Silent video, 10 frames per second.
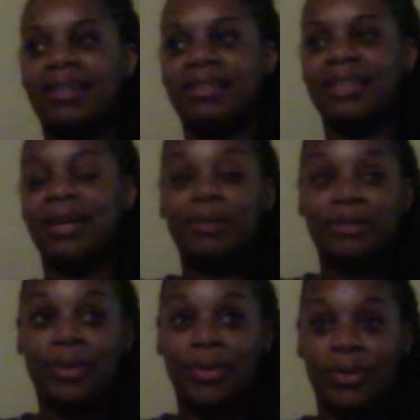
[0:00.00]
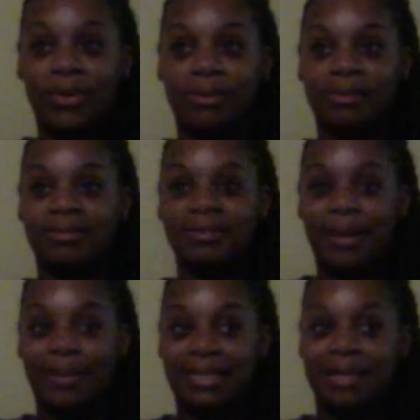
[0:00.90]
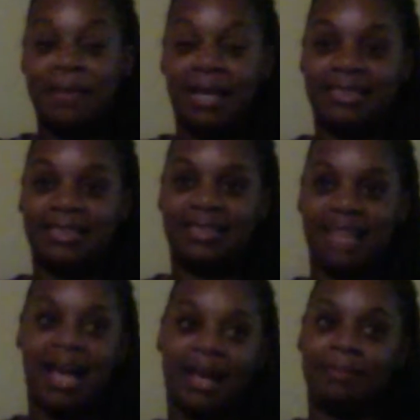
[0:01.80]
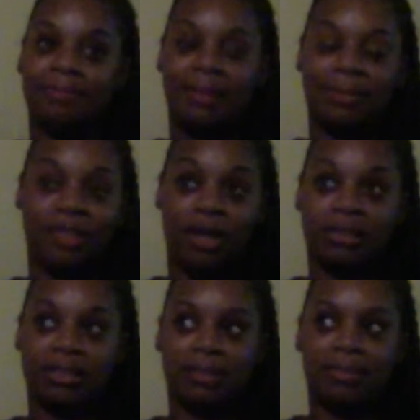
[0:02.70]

it was cool. It was an amazing time. It was awesome.